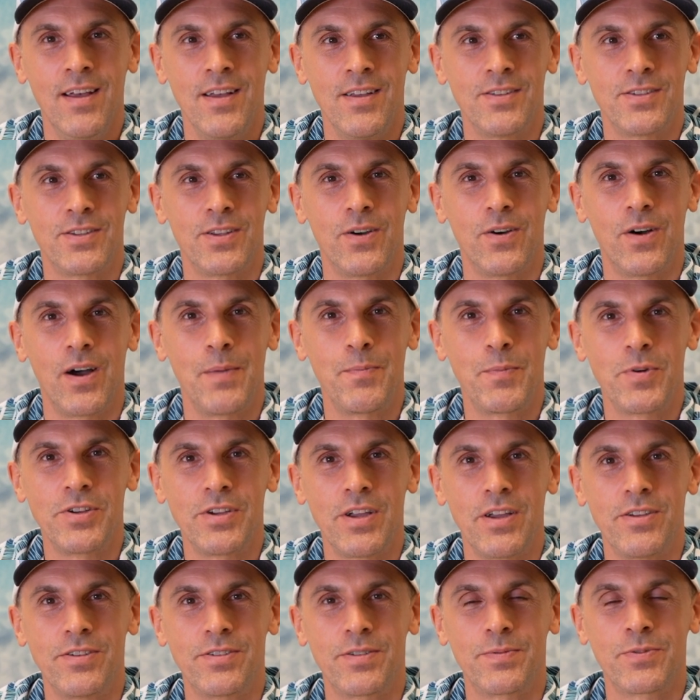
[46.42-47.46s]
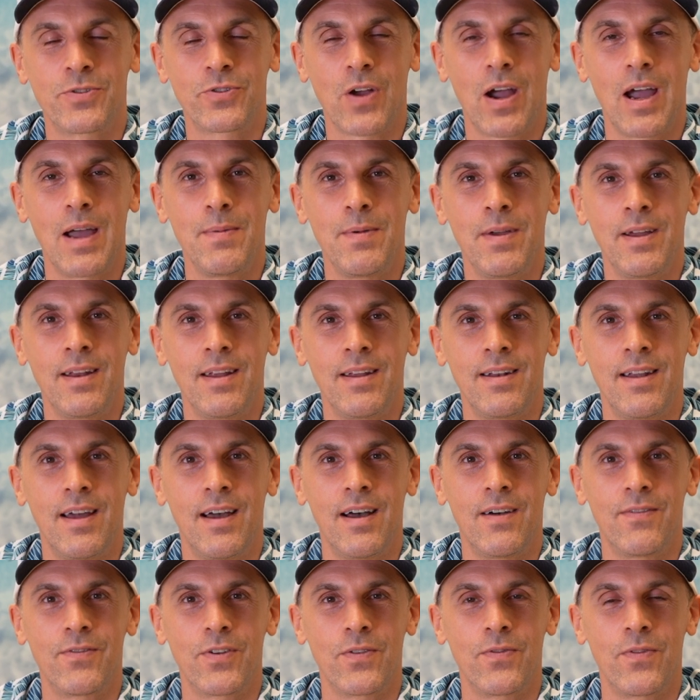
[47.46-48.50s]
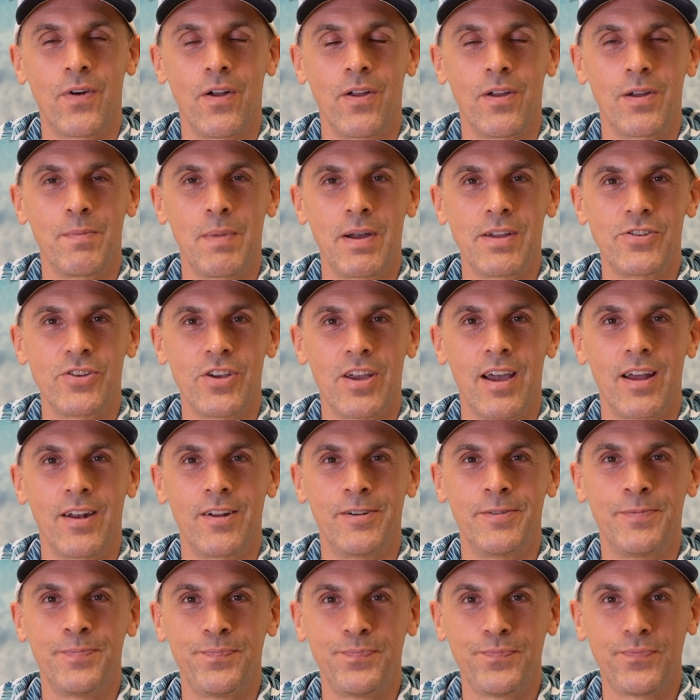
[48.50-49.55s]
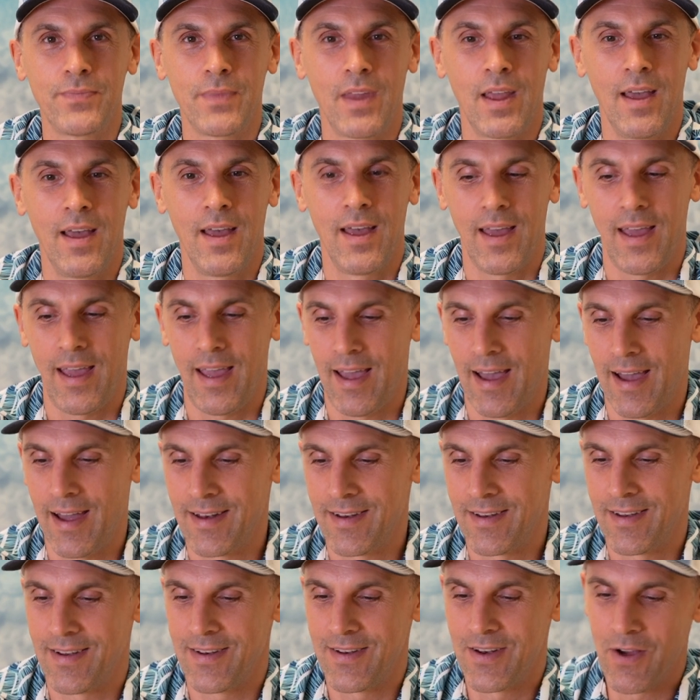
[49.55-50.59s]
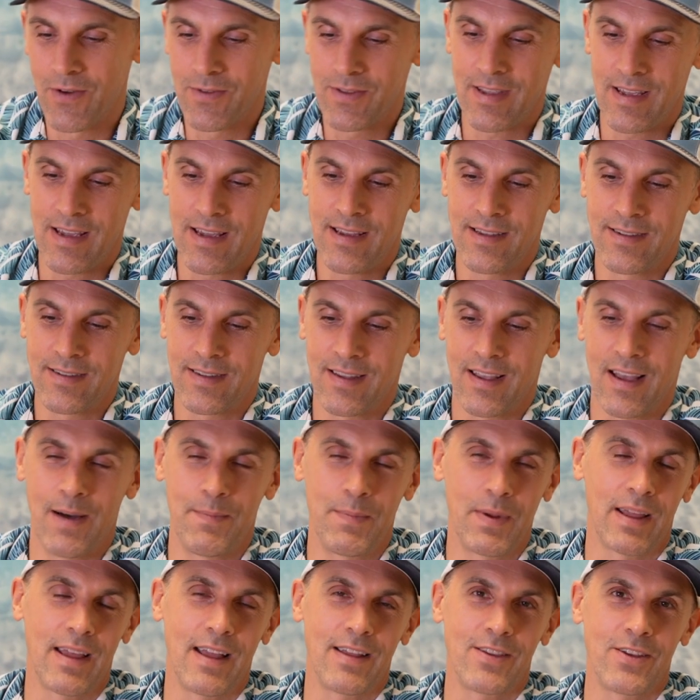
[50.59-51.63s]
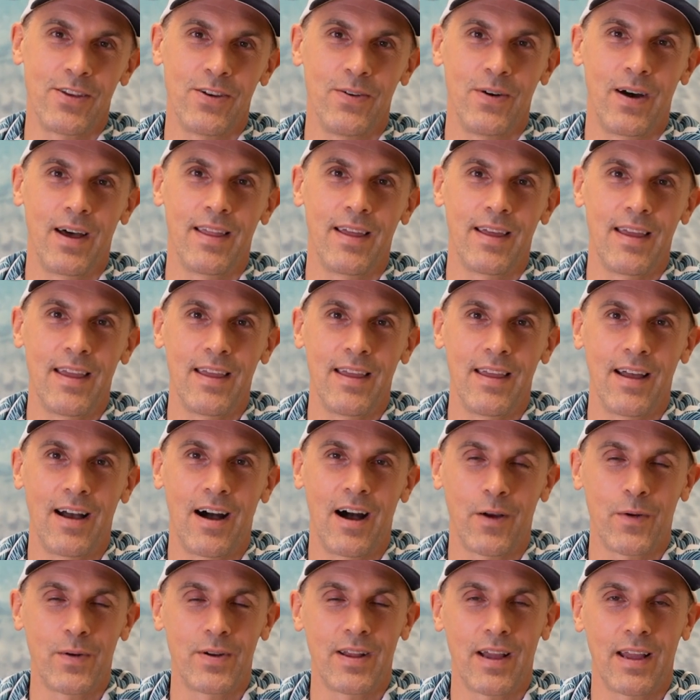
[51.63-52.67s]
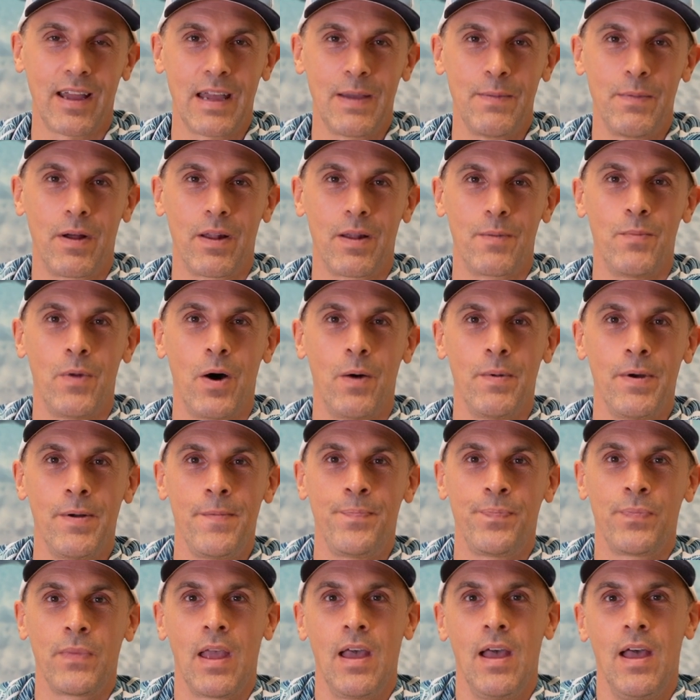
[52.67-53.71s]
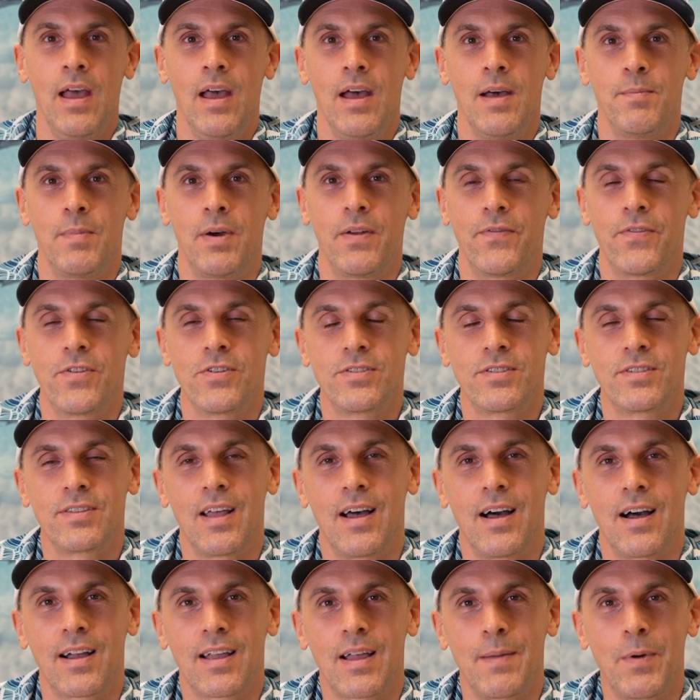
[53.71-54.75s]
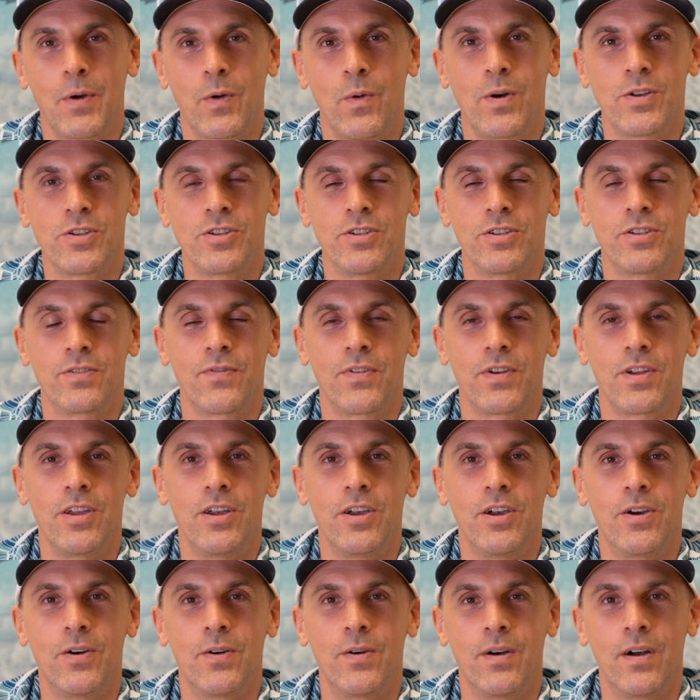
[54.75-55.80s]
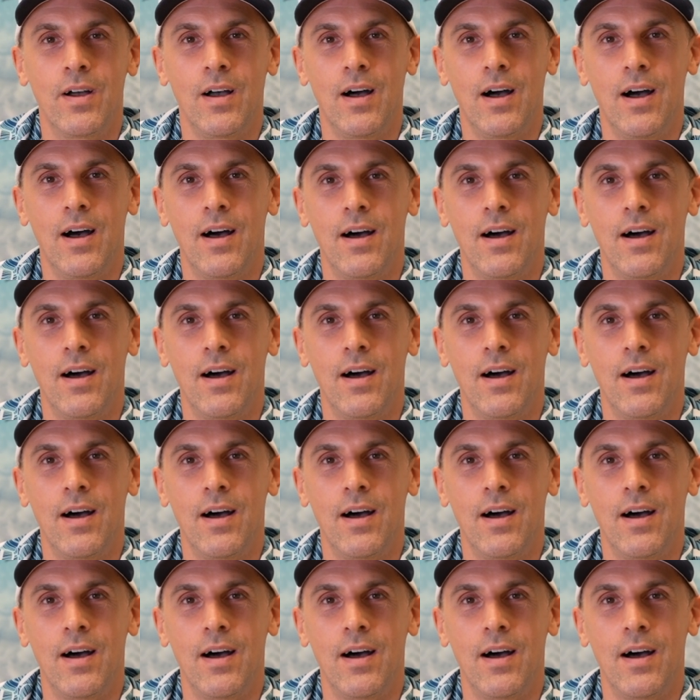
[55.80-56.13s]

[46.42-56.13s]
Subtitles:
So I appreciate you subscribing and for following my channel. And no tease, I'm going to get to the Aquatech email in a moment. But first, a couple questions for you.